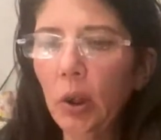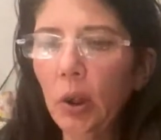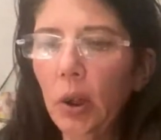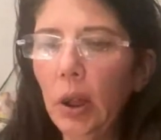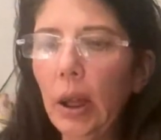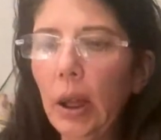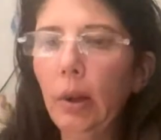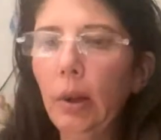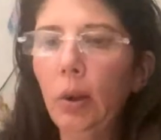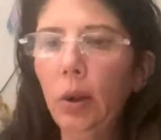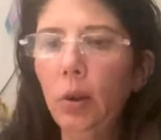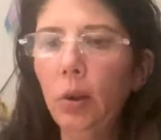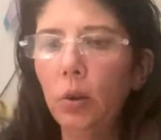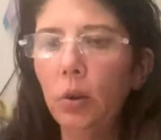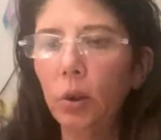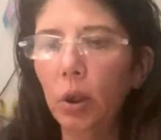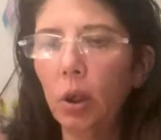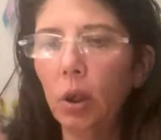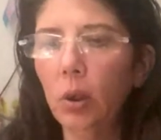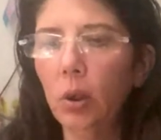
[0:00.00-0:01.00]
Thank you,
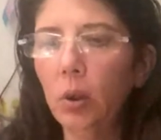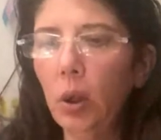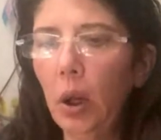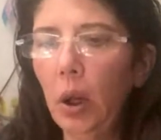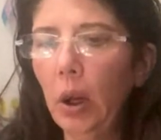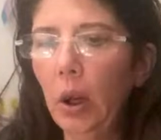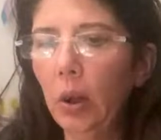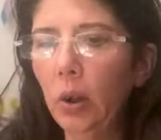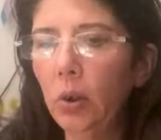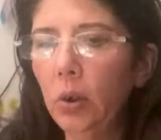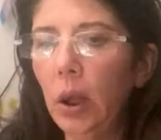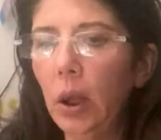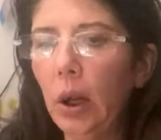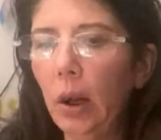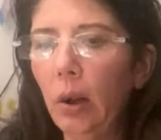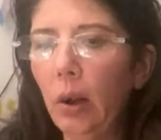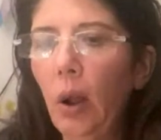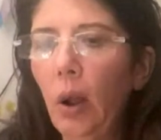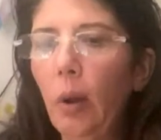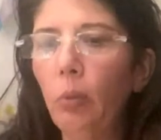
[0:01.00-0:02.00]
girl. And
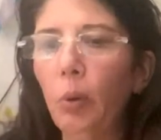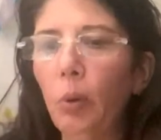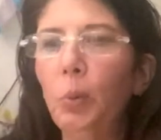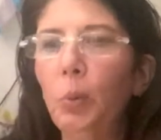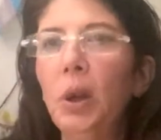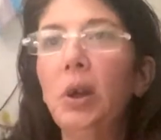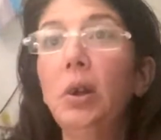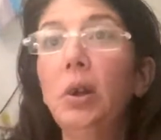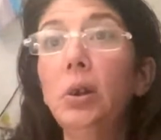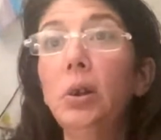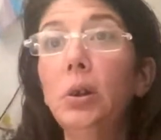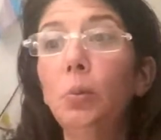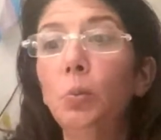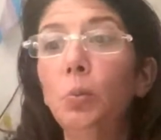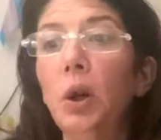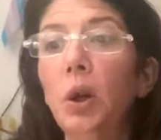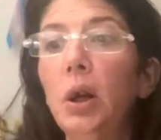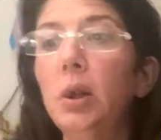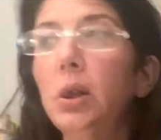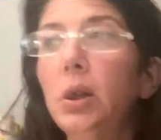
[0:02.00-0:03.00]
everybody get some
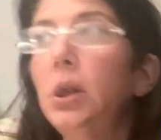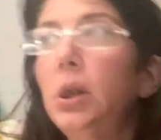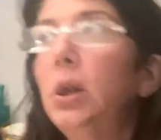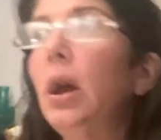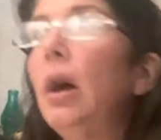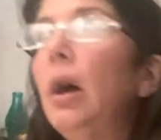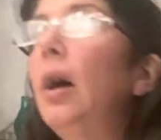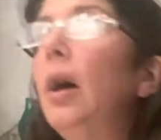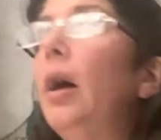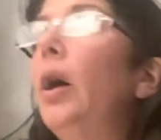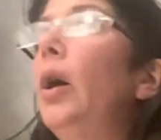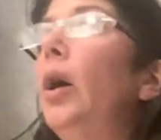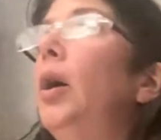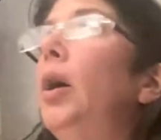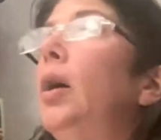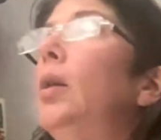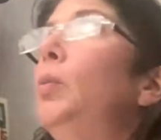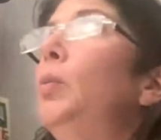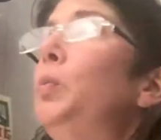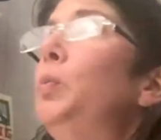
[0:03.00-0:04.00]
rest.
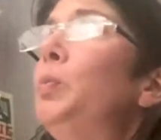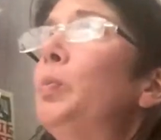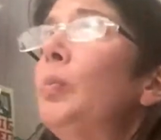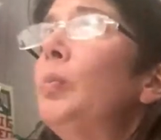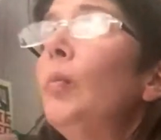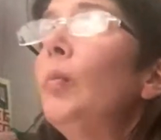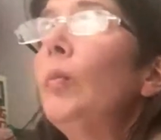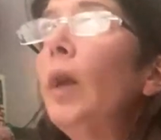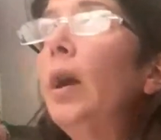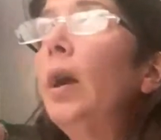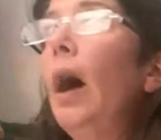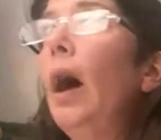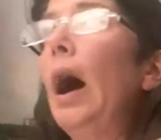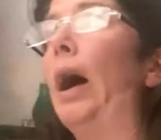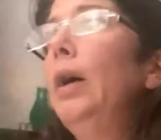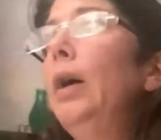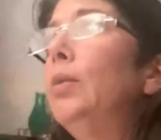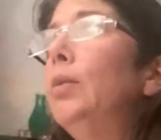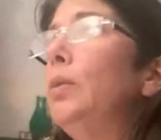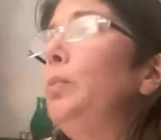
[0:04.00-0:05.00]

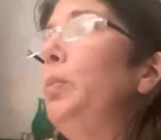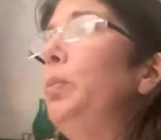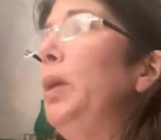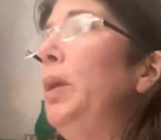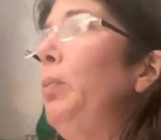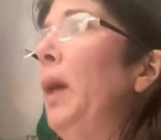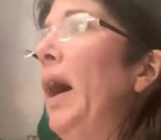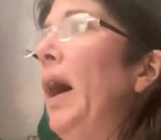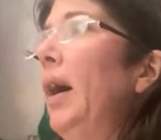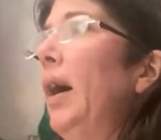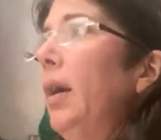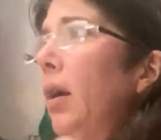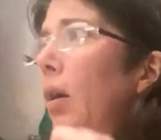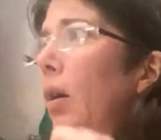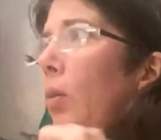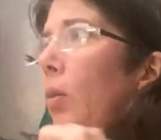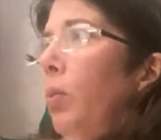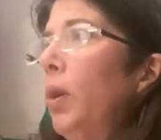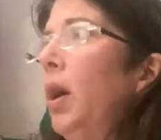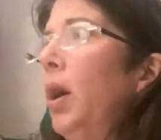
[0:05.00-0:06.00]
I'll be back
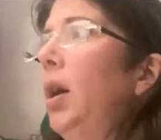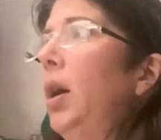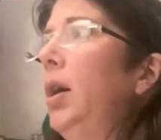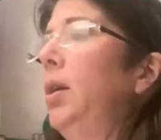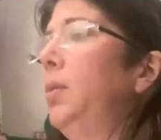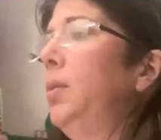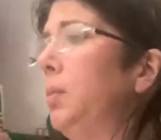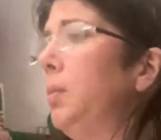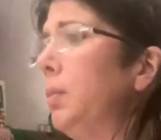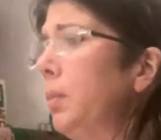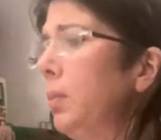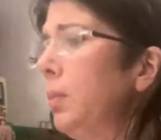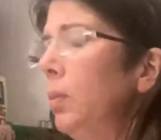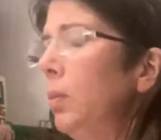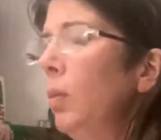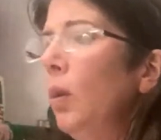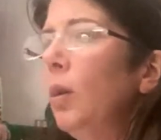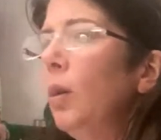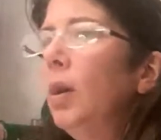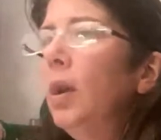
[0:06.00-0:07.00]
over on
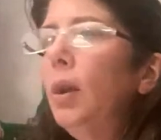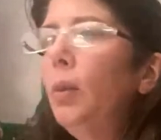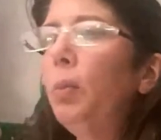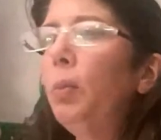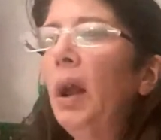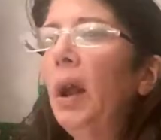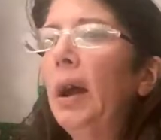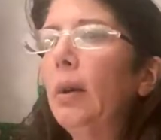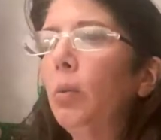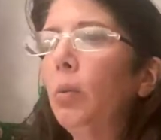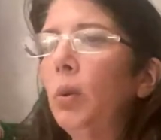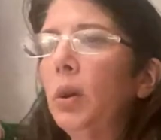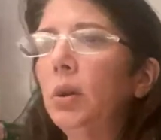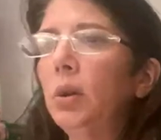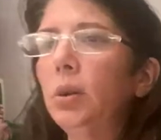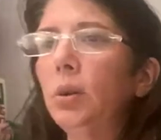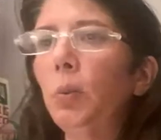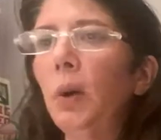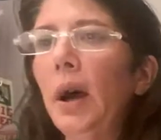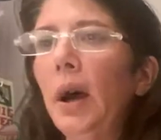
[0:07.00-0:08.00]
the Black
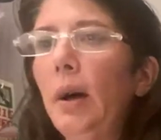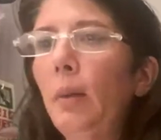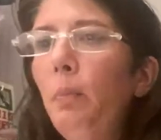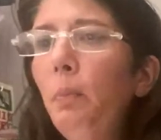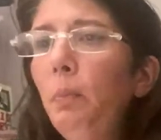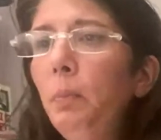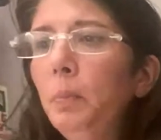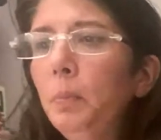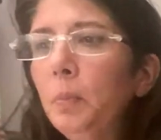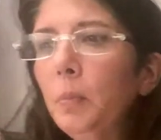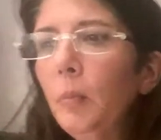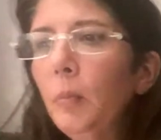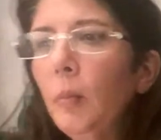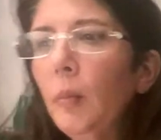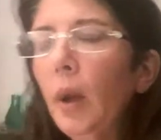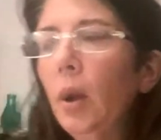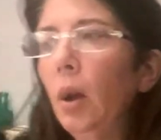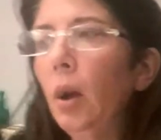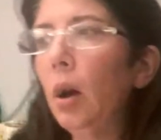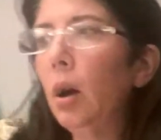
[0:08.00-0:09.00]
Widow's web
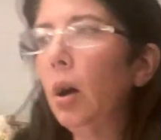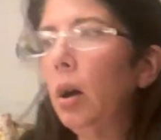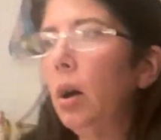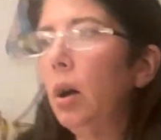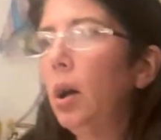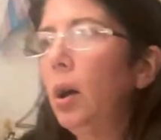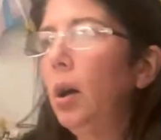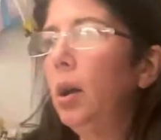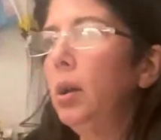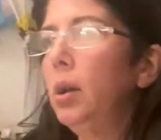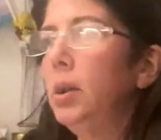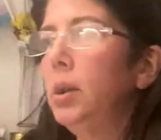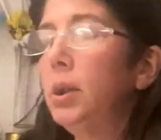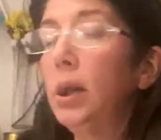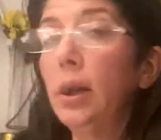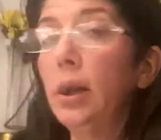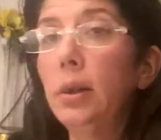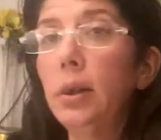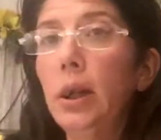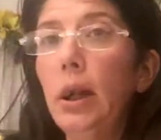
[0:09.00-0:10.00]
on
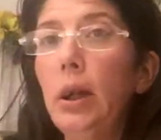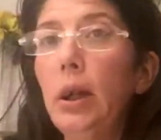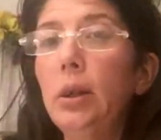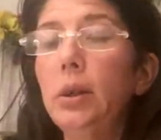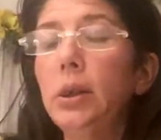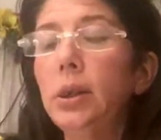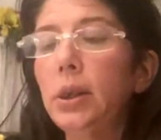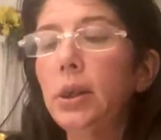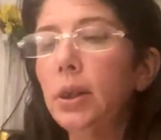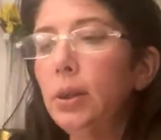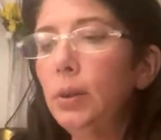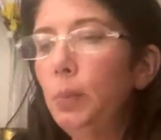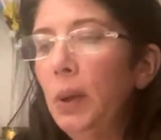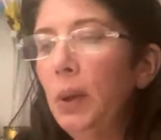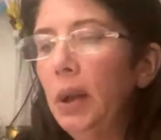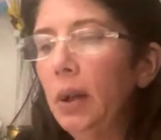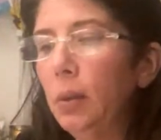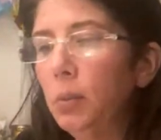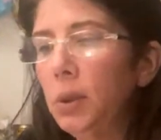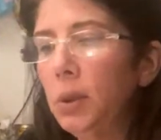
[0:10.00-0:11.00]
Sunday at 6
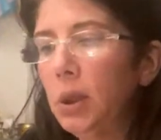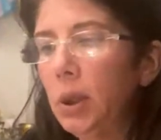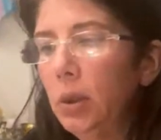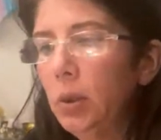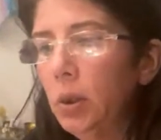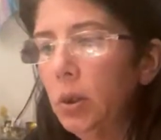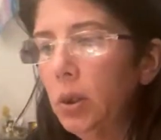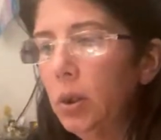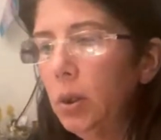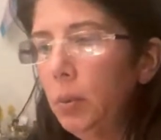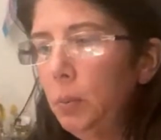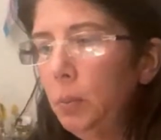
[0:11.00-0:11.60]
p.m. Central.